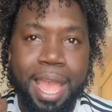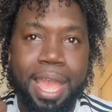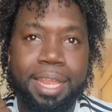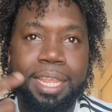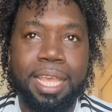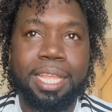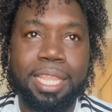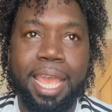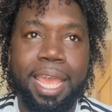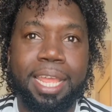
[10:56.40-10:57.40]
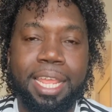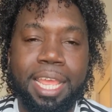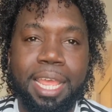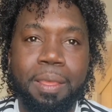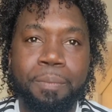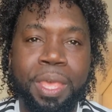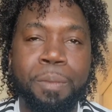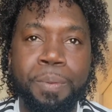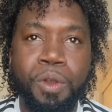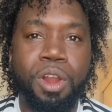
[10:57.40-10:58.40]
mind that
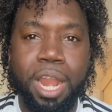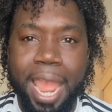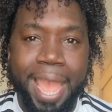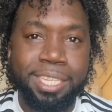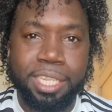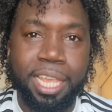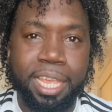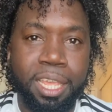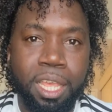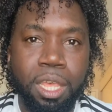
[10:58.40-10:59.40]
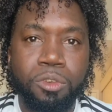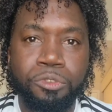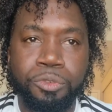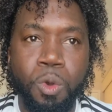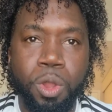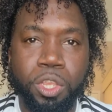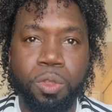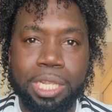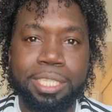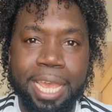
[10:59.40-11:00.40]
people are asking for
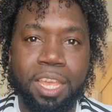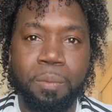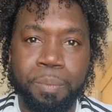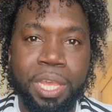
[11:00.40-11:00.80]
you to take a